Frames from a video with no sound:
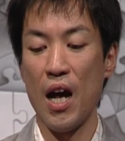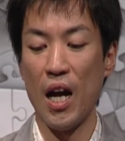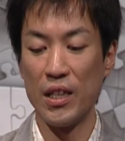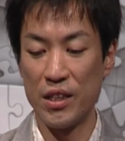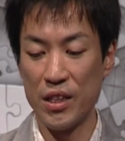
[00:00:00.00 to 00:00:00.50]

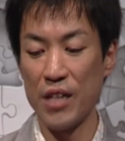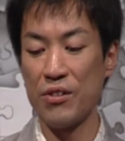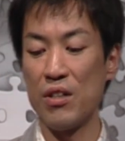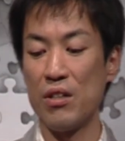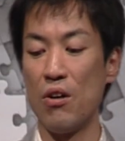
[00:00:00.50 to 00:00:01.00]
a
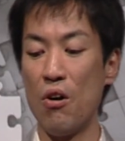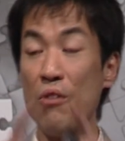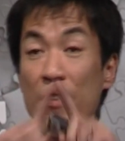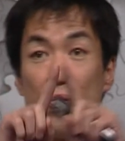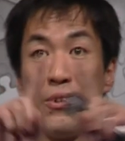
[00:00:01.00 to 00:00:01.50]
general
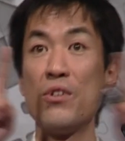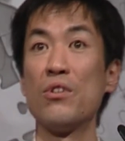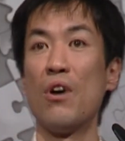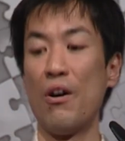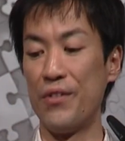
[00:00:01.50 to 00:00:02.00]
overview
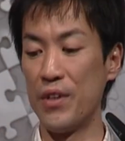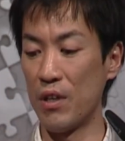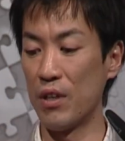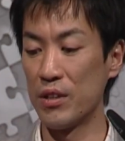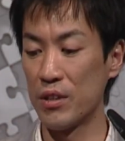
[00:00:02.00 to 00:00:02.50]
of the
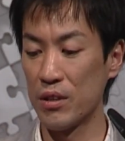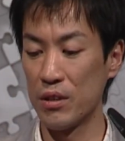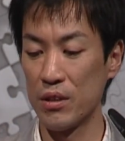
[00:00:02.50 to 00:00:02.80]
Earth,